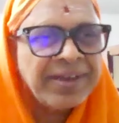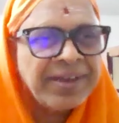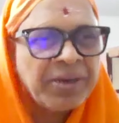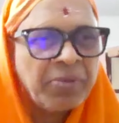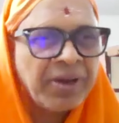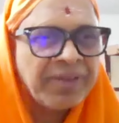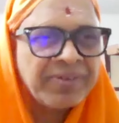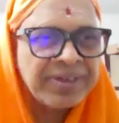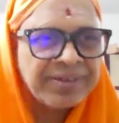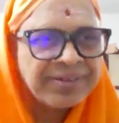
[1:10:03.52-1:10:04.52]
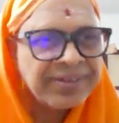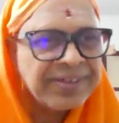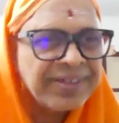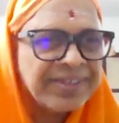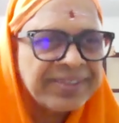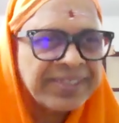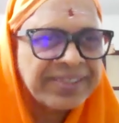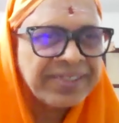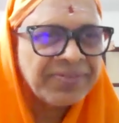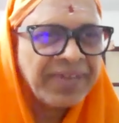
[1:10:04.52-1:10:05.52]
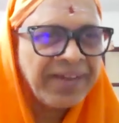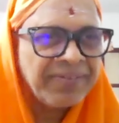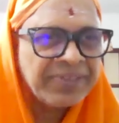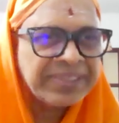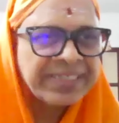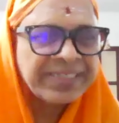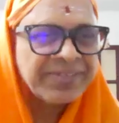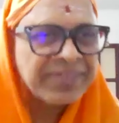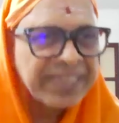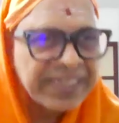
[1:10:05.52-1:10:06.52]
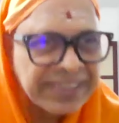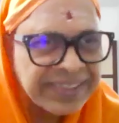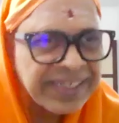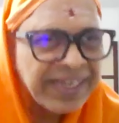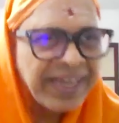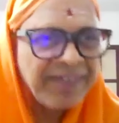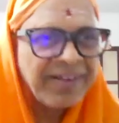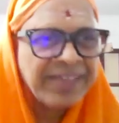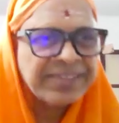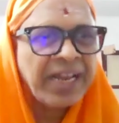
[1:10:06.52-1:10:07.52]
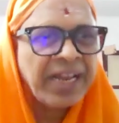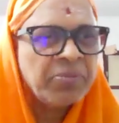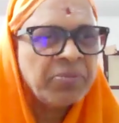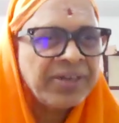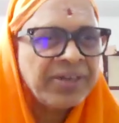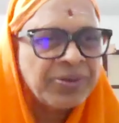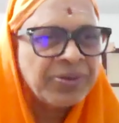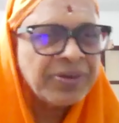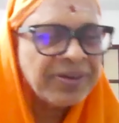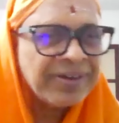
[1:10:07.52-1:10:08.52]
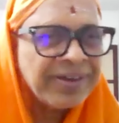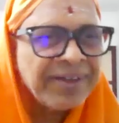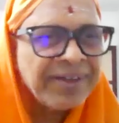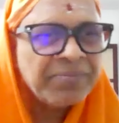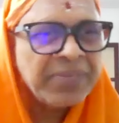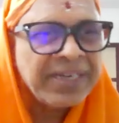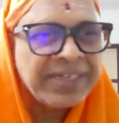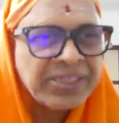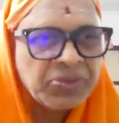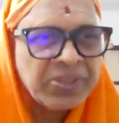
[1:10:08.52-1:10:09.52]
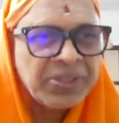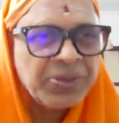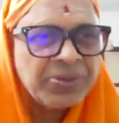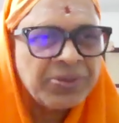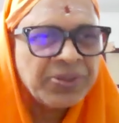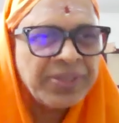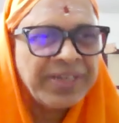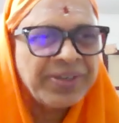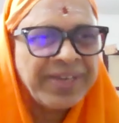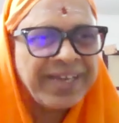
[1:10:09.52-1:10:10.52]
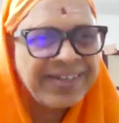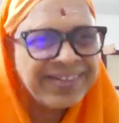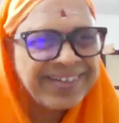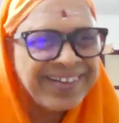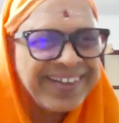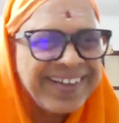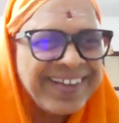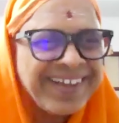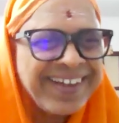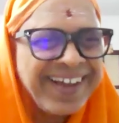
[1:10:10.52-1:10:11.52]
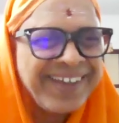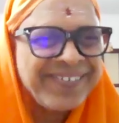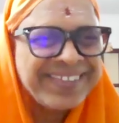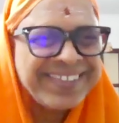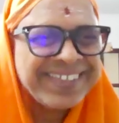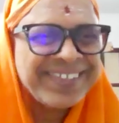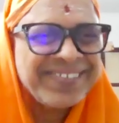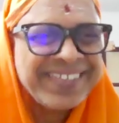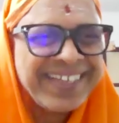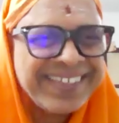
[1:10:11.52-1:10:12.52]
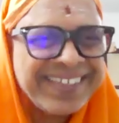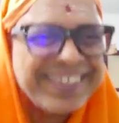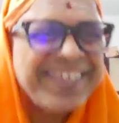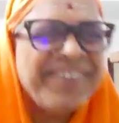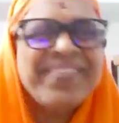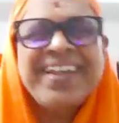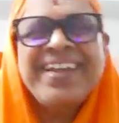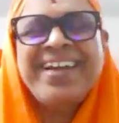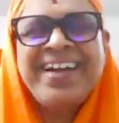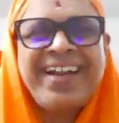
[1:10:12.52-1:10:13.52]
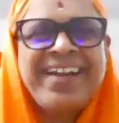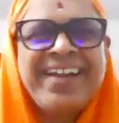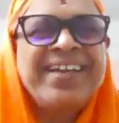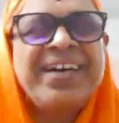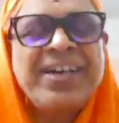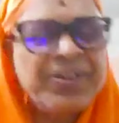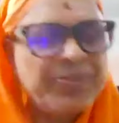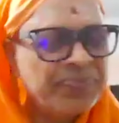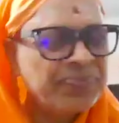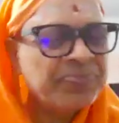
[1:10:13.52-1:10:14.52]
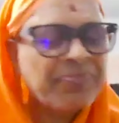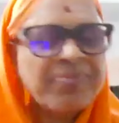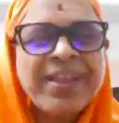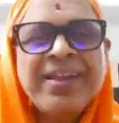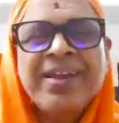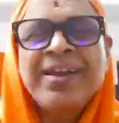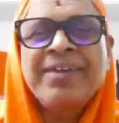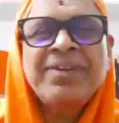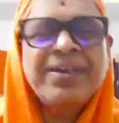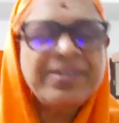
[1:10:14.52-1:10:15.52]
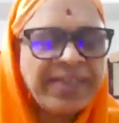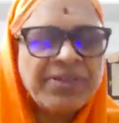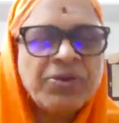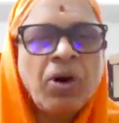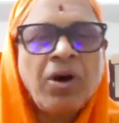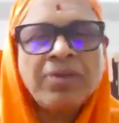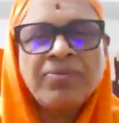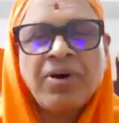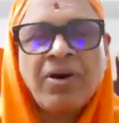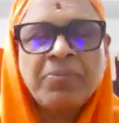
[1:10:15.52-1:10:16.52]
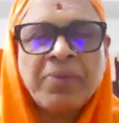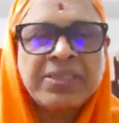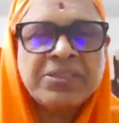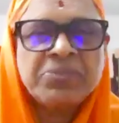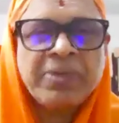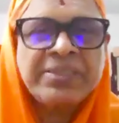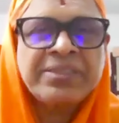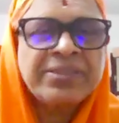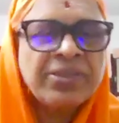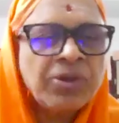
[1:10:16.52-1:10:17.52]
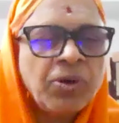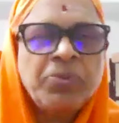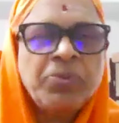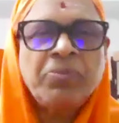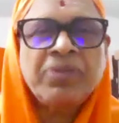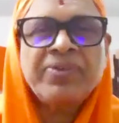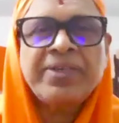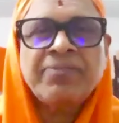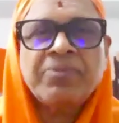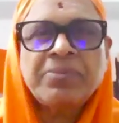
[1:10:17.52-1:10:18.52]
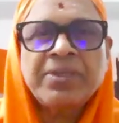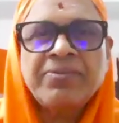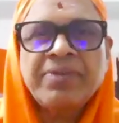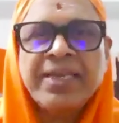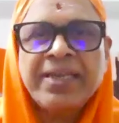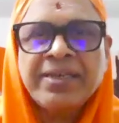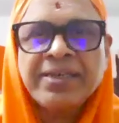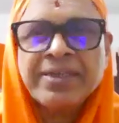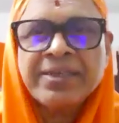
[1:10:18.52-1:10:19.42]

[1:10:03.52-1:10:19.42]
come on our session, have one session with us. I will ask Alagamai to be in touch with you so that you can have one session with us. And thank you all participants. Hope you benefited from the evening.